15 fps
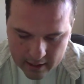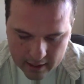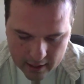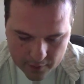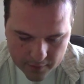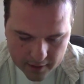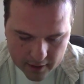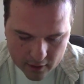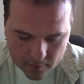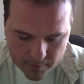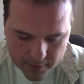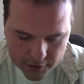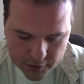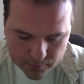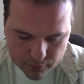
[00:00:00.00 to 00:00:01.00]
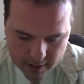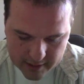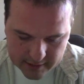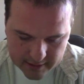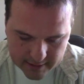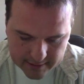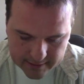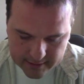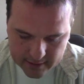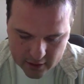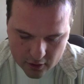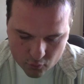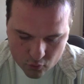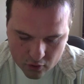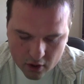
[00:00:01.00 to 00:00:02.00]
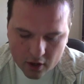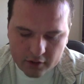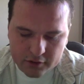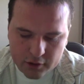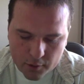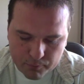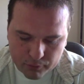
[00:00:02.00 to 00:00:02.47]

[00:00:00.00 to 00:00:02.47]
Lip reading: Here we go, Mr. President. We're also